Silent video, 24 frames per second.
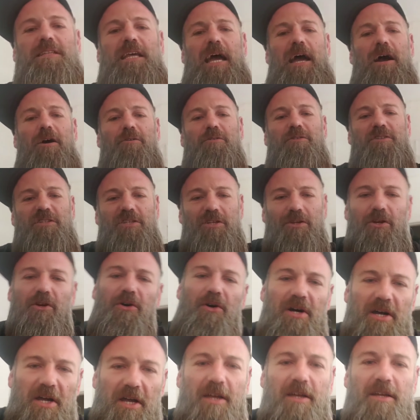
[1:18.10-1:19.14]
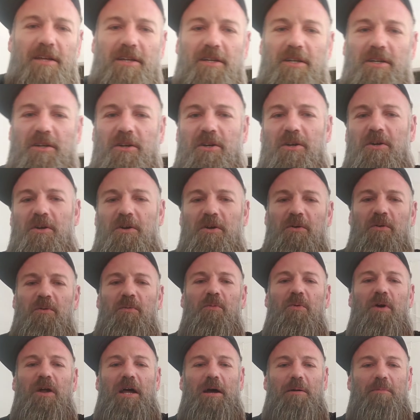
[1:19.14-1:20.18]
down to
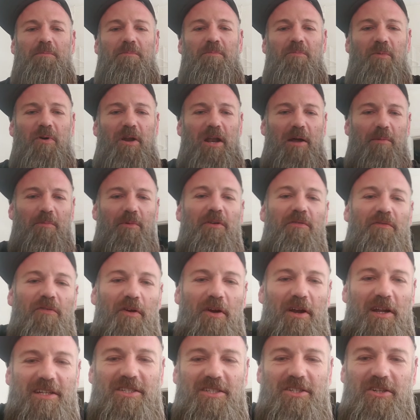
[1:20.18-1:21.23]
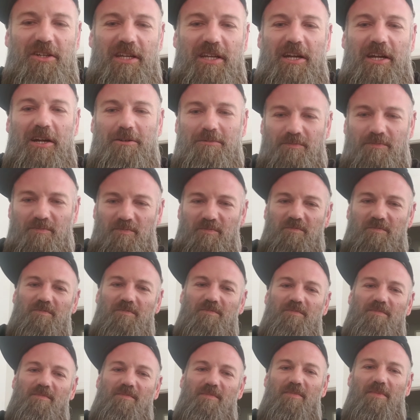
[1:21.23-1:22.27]
what I'm referring to here.
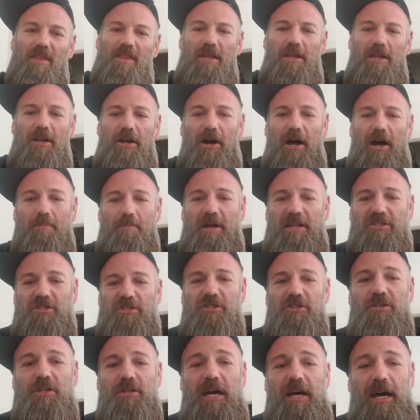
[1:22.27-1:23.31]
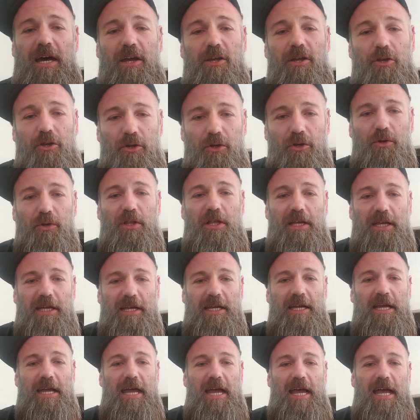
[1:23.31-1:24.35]
I mentioned Kou
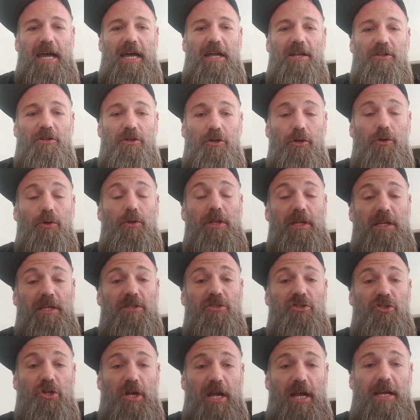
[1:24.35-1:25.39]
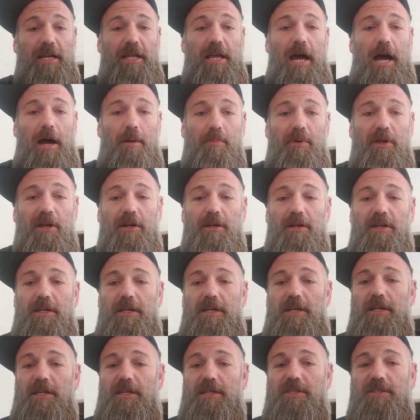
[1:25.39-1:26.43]
Lee and Kou Lee's trade copier.
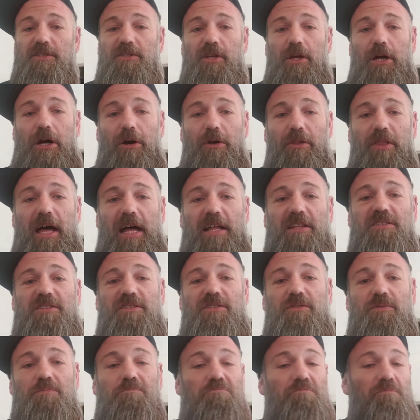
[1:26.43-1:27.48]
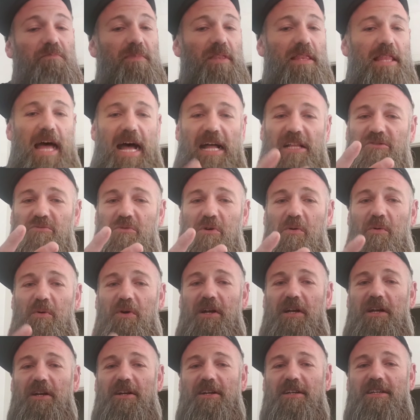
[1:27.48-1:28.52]
So that's what
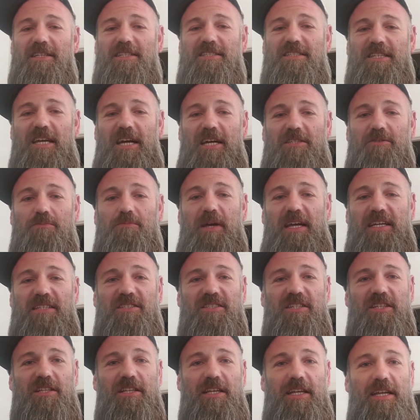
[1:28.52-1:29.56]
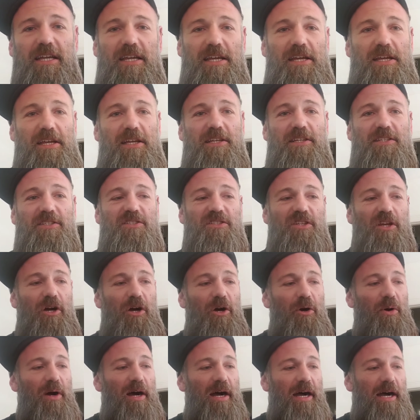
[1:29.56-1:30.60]
we're here to discuss basically.
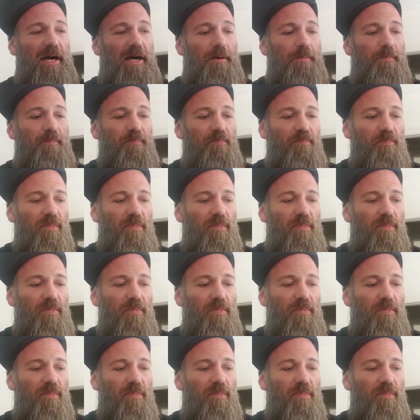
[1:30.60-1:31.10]
So